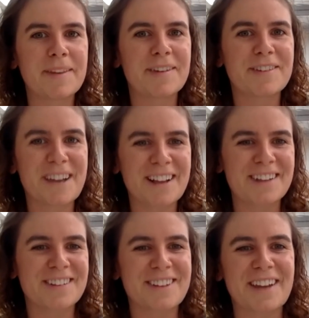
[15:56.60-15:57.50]

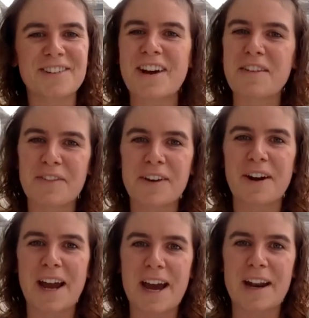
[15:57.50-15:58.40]
challenge, like trying to figure
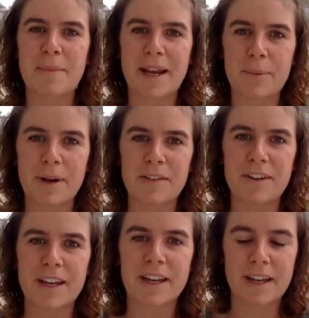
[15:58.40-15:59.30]
out how to make
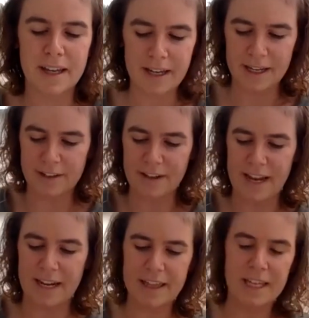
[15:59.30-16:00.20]
weaving into
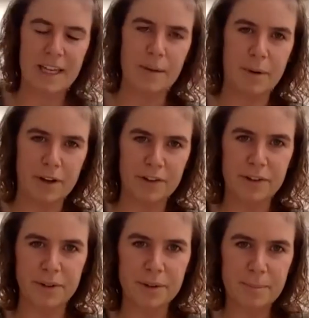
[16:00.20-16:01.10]
anything
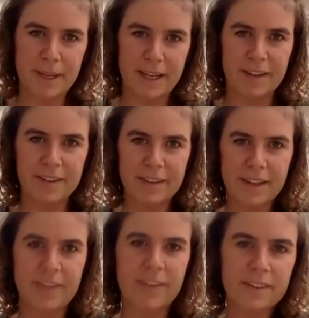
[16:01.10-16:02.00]
commercial because
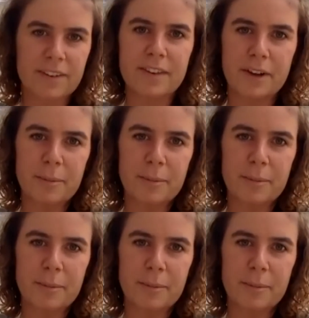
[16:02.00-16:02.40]
it's such a slow